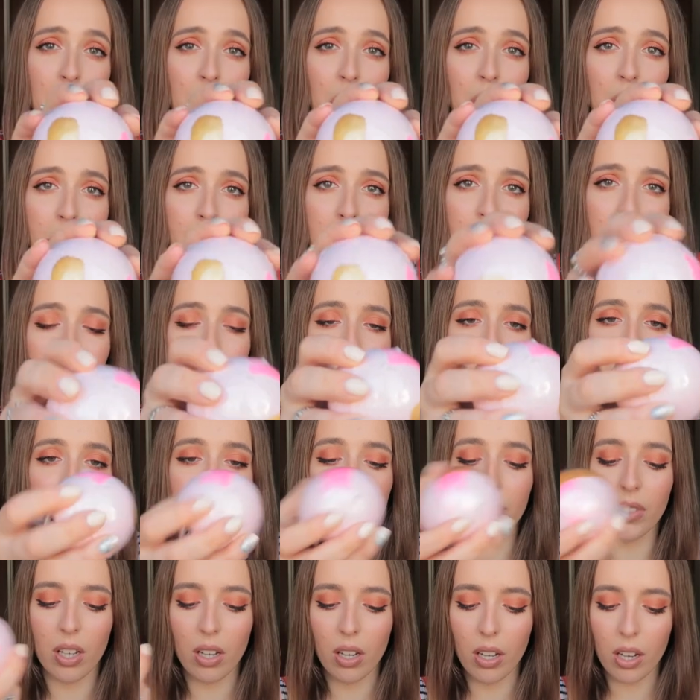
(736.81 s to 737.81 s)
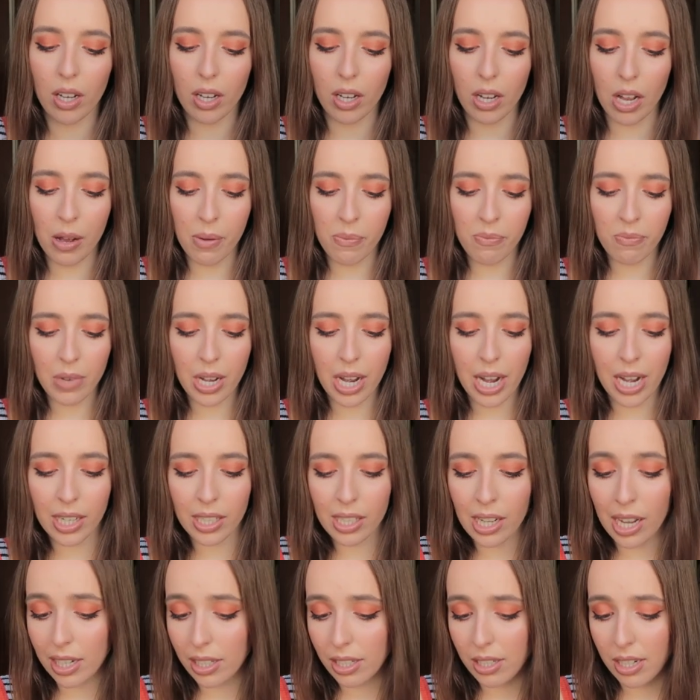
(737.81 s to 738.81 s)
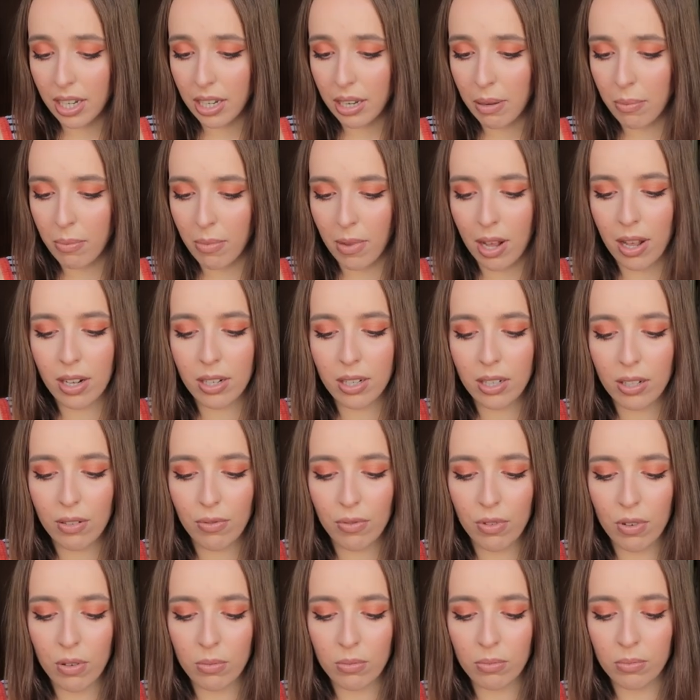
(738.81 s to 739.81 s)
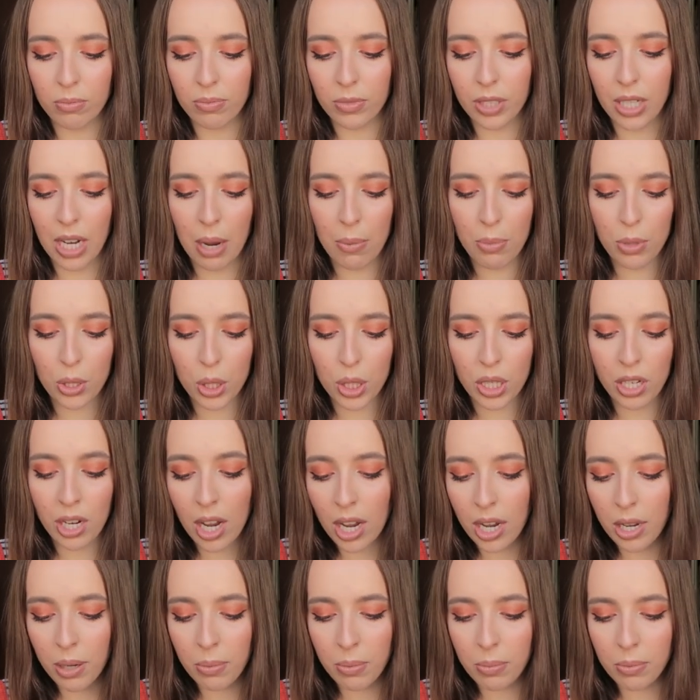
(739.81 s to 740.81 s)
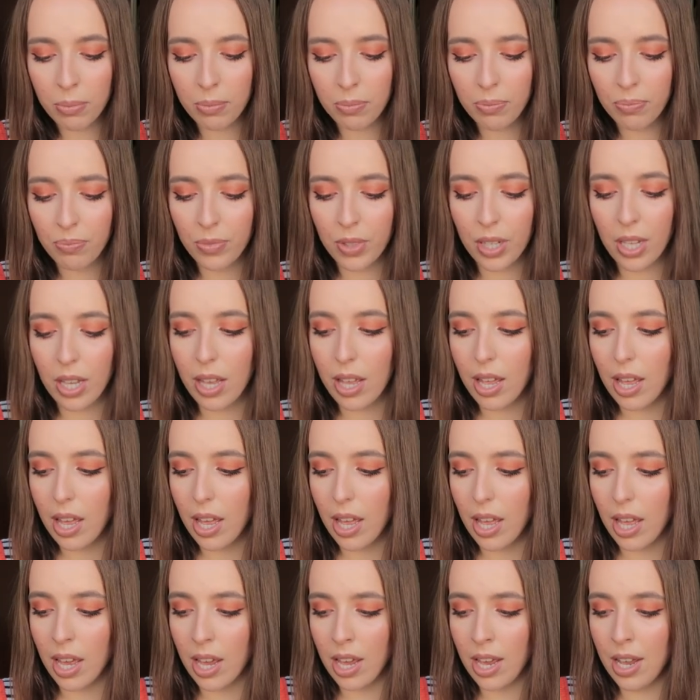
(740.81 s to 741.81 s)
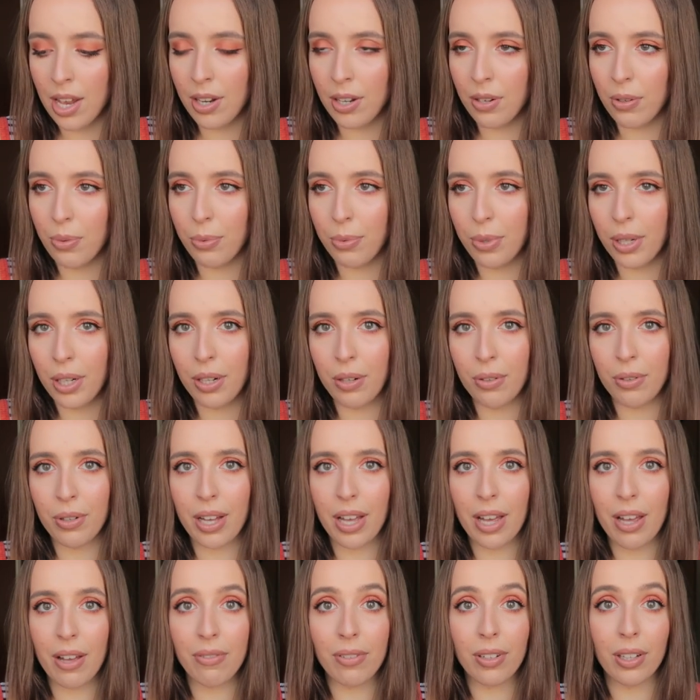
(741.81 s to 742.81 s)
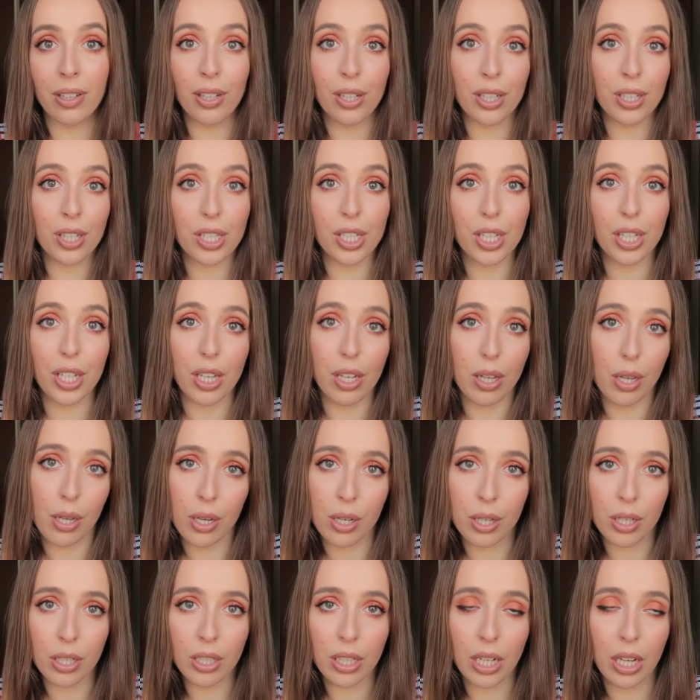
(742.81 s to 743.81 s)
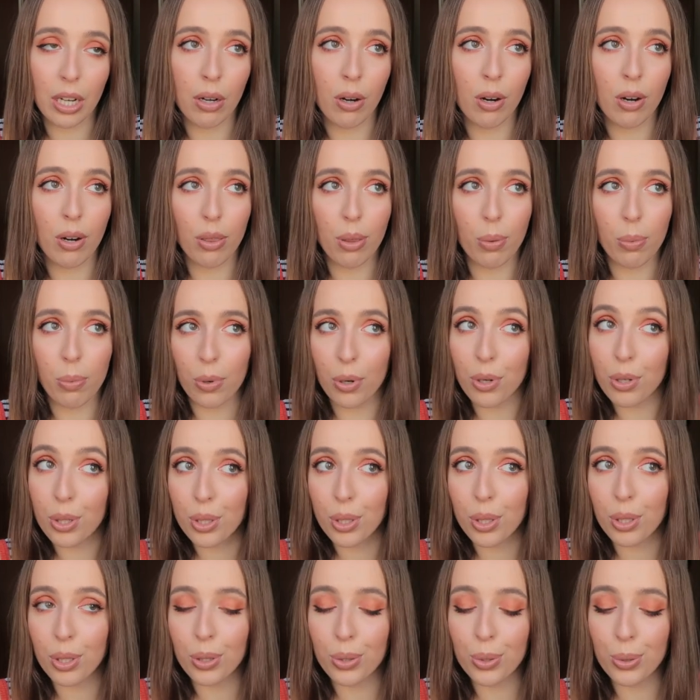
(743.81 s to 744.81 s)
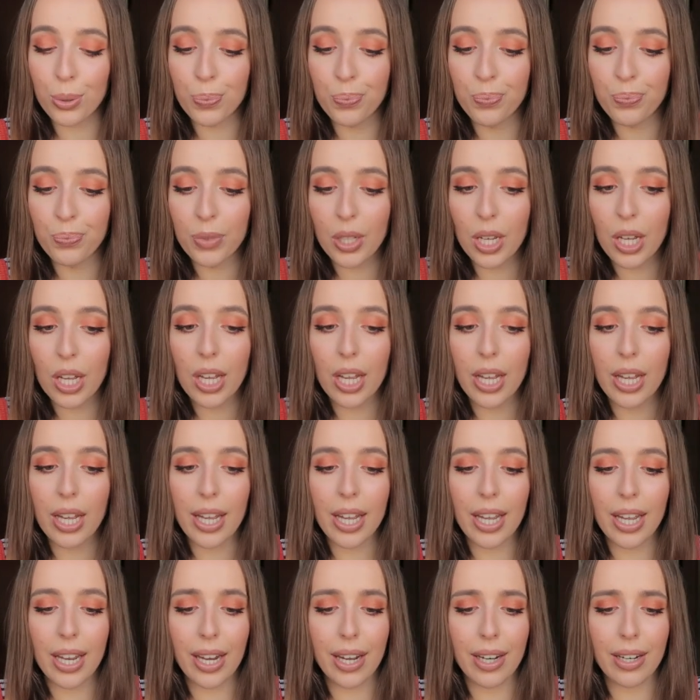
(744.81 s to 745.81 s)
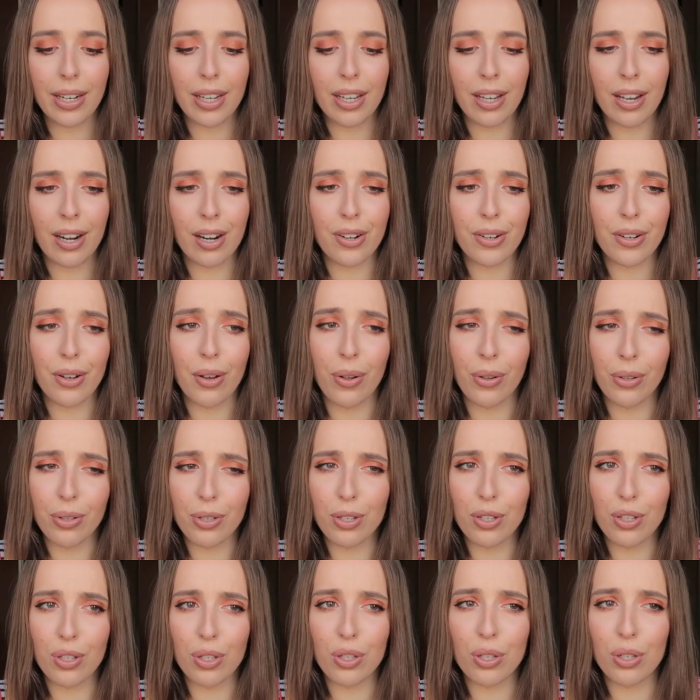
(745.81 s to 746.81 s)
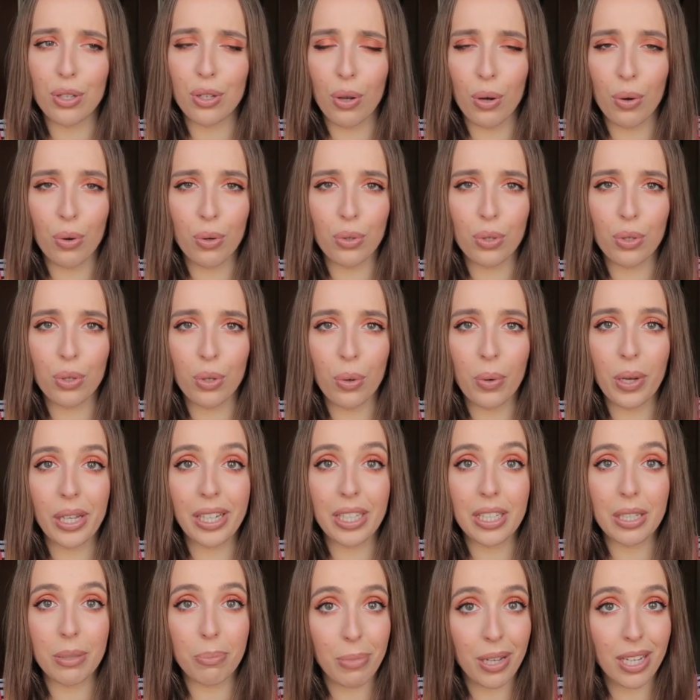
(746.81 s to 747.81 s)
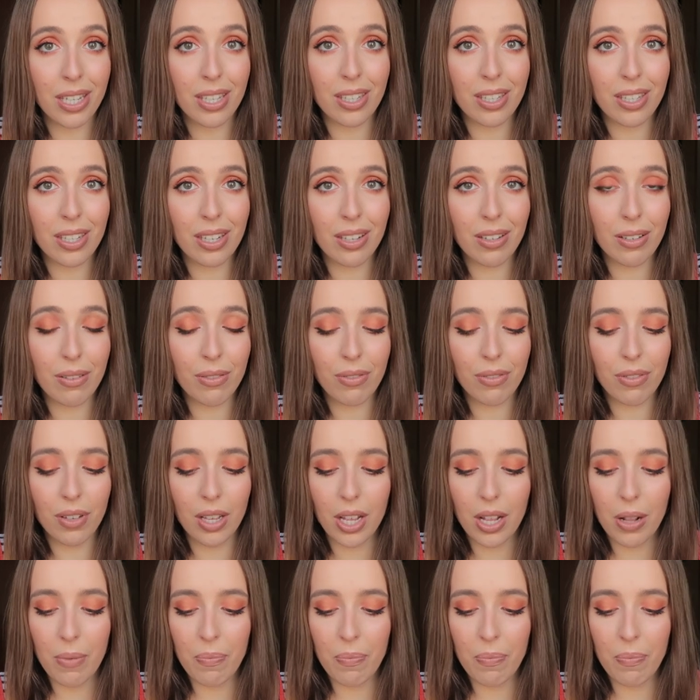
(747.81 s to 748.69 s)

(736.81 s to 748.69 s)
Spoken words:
I don't know. I like taking baths from time to time, and we don't have a Lush here in North Portugal, and they are also so, so expensive.